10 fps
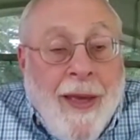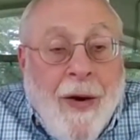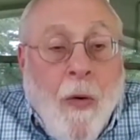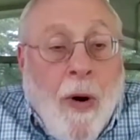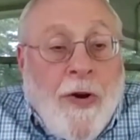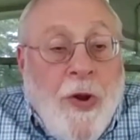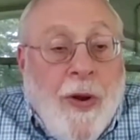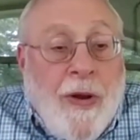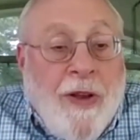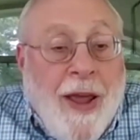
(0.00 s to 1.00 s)
Or you
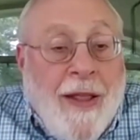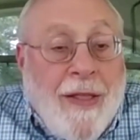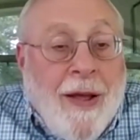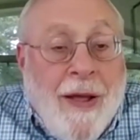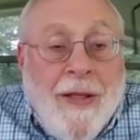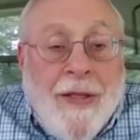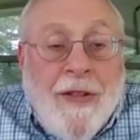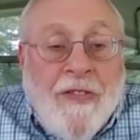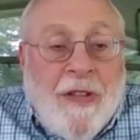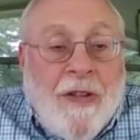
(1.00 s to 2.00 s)
could take
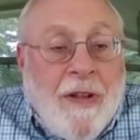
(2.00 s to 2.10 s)
this